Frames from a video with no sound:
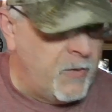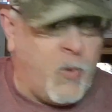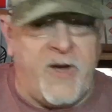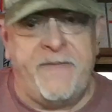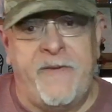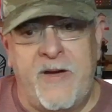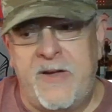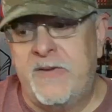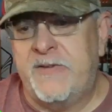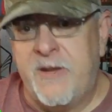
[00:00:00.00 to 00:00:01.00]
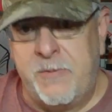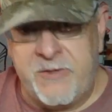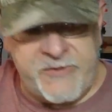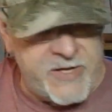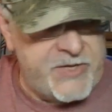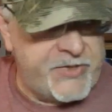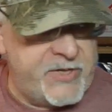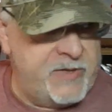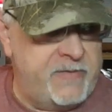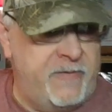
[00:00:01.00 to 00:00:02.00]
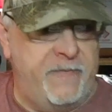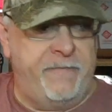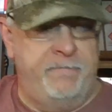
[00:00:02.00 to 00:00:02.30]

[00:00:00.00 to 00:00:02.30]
Wi-Fi stabilization,